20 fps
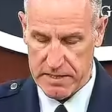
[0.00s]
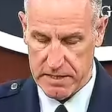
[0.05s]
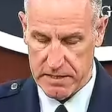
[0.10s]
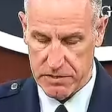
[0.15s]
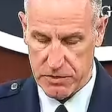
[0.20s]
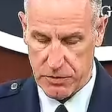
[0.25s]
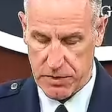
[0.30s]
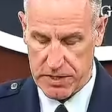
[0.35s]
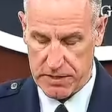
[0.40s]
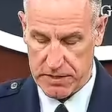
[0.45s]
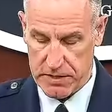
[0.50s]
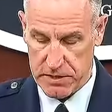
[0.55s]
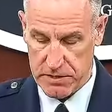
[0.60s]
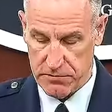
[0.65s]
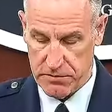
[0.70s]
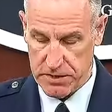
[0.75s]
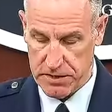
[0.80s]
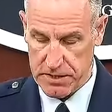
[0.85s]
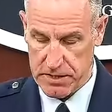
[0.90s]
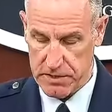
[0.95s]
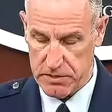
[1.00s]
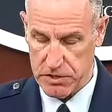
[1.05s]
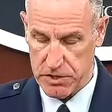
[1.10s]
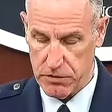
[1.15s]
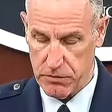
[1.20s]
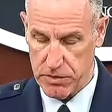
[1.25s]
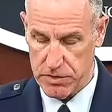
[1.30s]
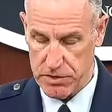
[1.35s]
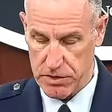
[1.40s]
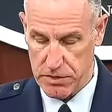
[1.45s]
and Israeli civilians
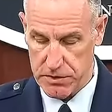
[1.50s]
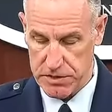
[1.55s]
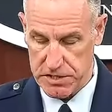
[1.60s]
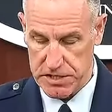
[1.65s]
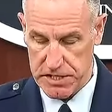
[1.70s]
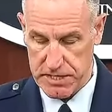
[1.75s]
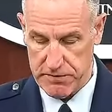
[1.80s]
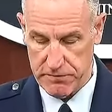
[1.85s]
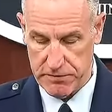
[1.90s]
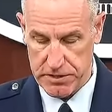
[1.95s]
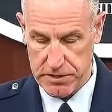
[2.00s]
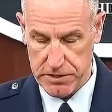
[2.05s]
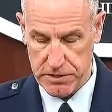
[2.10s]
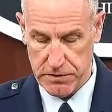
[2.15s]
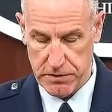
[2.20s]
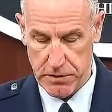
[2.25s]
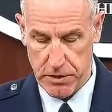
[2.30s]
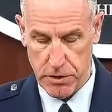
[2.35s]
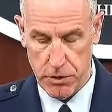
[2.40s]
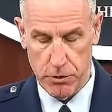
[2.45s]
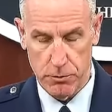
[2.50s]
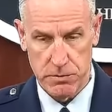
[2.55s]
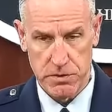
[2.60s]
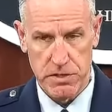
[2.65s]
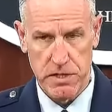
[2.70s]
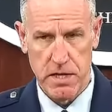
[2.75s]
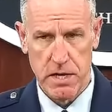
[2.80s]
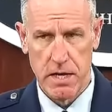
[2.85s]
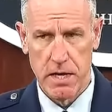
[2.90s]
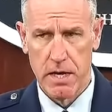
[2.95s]
to return safely to their
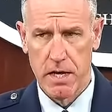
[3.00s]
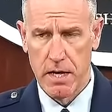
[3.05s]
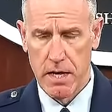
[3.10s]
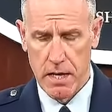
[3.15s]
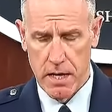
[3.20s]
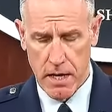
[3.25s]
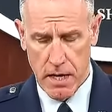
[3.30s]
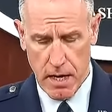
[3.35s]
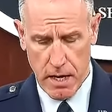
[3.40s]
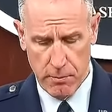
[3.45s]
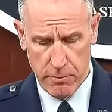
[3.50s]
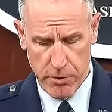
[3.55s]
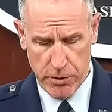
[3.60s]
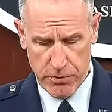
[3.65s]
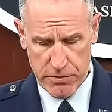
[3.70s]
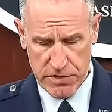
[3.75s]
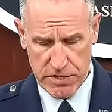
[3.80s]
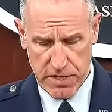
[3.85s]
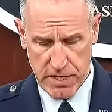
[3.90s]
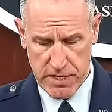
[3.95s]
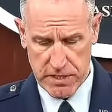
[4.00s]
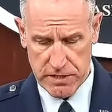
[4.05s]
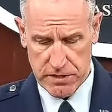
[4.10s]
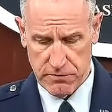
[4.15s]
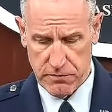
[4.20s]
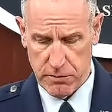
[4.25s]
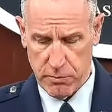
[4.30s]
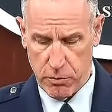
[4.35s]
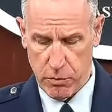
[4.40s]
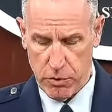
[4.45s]
homes on both sides
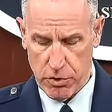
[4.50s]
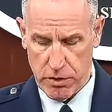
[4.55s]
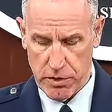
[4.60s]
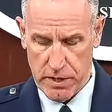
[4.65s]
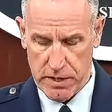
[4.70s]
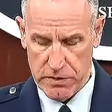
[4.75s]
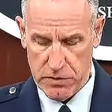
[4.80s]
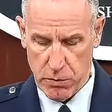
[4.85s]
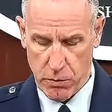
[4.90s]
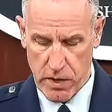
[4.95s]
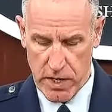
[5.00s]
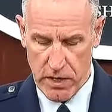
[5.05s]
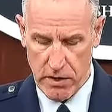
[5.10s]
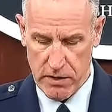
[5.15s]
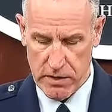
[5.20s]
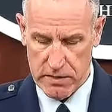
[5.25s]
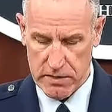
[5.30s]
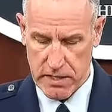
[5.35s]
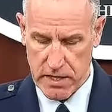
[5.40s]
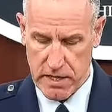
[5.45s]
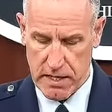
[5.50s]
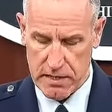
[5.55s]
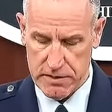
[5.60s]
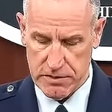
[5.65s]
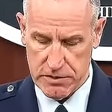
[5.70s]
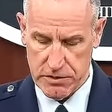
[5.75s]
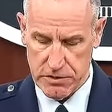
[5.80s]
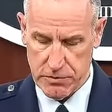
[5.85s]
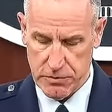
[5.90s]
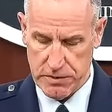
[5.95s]
of the border, as well as a
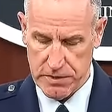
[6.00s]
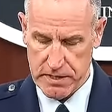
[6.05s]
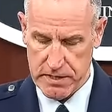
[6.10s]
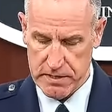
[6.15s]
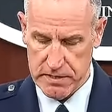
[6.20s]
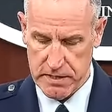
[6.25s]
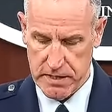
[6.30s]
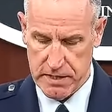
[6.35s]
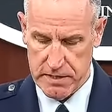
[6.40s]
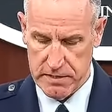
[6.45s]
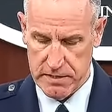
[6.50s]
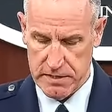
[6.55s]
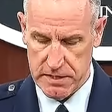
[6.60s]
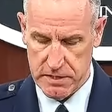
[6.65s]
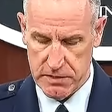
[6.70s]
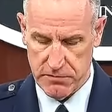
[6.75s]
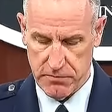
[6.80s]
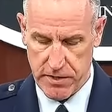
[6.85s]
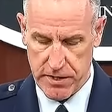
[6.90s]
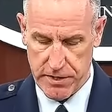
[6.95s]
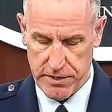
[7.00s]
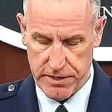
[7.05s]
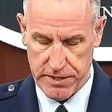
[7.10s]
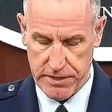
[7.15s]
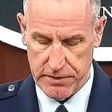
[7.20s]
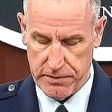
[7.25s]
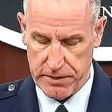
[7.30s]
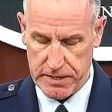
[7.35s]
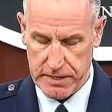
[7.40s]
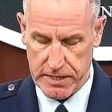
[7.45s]
hostage release and ceasefire
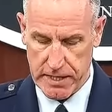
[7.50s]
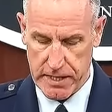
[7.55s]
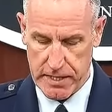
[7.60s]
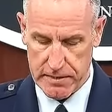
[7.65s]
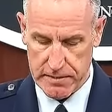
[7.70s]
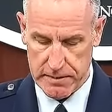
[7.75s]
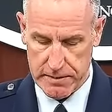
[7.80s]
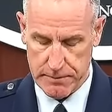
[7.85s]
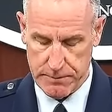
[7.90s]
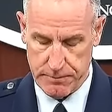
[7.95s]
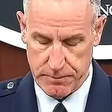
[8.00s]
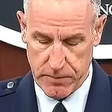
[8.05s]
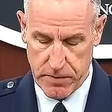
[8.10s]
deal in Gaza.